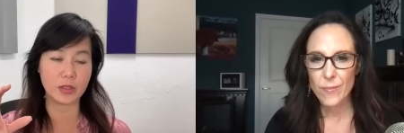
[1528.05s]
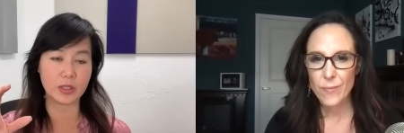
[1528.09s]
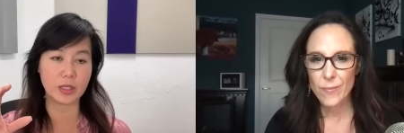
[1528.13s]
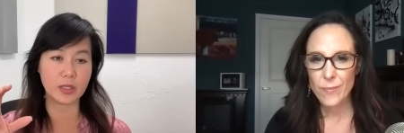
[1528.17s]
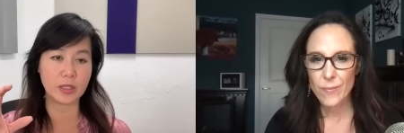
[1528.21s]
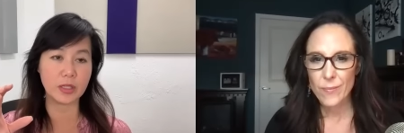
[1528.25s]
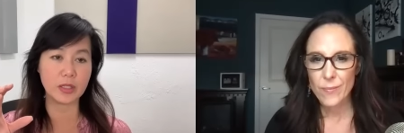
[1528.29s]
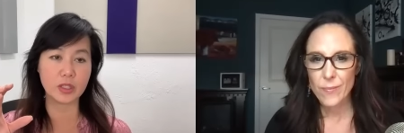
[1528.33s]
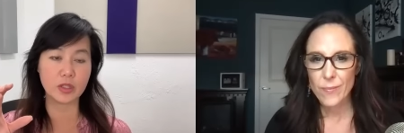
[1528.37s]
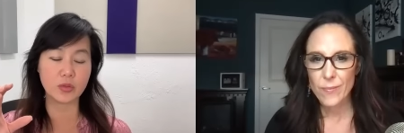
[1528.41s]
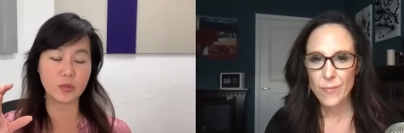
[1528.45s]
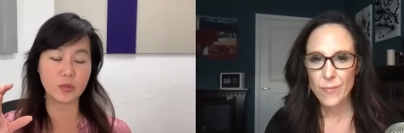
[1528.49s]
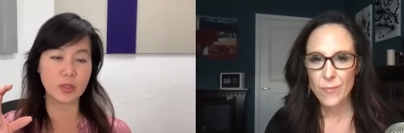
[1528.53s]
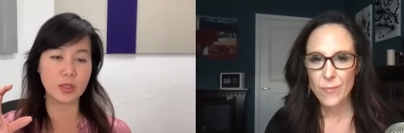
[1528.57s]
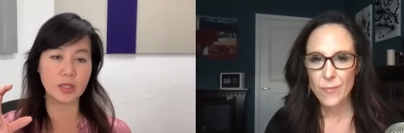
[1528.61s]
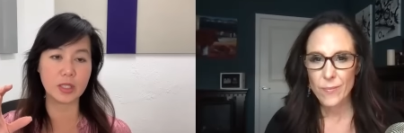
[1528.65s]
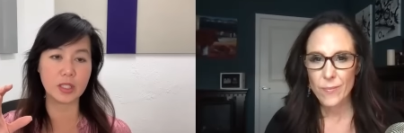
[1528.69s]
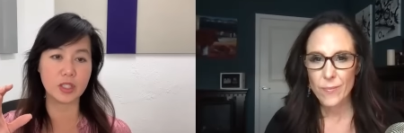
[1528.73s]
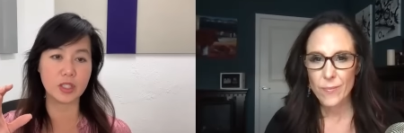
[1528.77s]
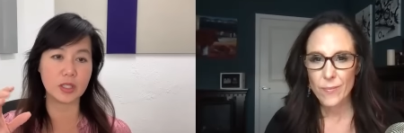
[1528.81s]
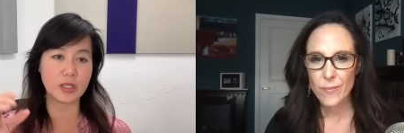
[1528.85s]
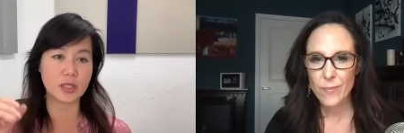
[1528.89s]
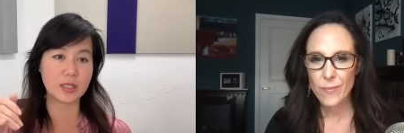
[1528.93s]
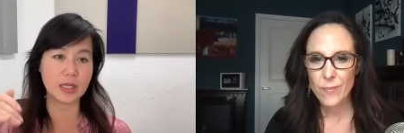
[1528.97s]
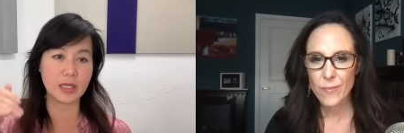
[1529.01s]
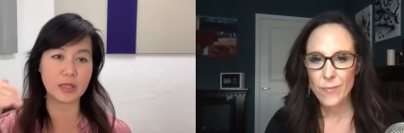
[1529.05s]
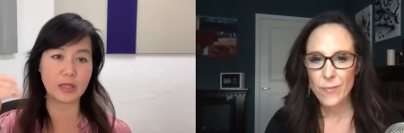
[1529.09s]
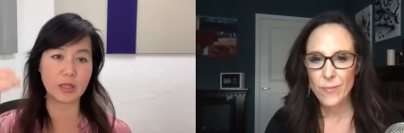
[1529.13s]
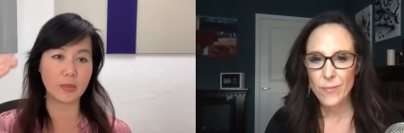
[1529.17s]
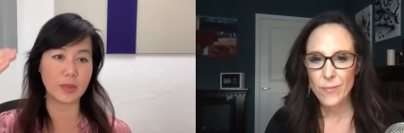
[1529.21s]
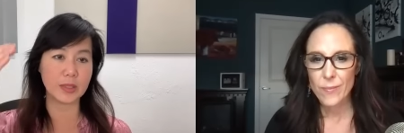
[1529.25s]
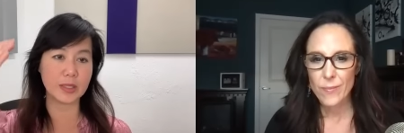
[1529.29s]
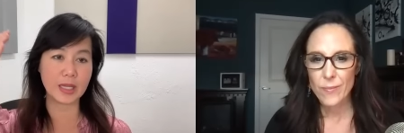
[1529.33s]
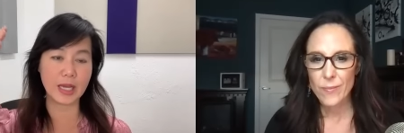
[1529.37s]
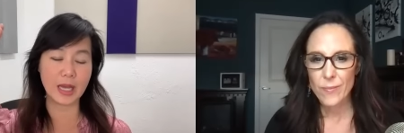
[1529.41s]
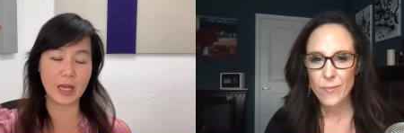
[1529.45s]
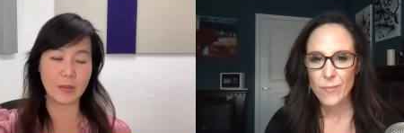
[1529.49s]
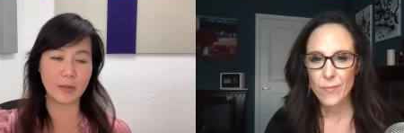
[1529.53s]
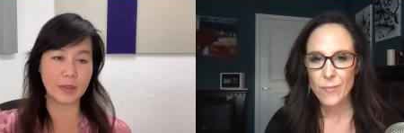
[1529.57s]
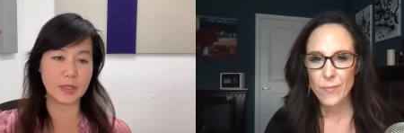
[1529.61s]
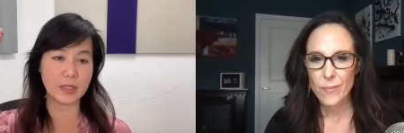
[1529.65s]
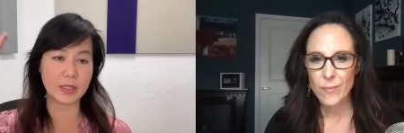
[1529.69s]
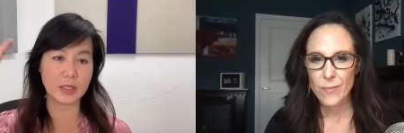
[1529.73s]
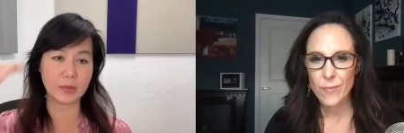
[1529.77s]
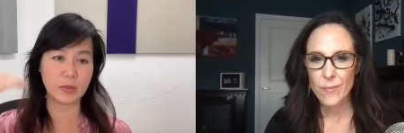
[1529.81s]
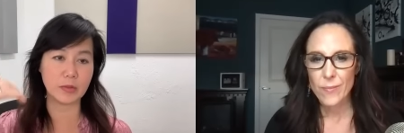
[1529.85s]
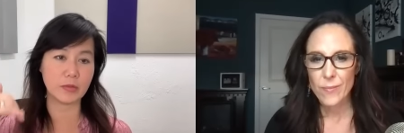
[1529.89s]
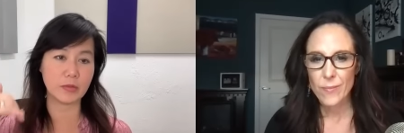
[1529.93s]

Speaker 1: And it's really just that the metabolism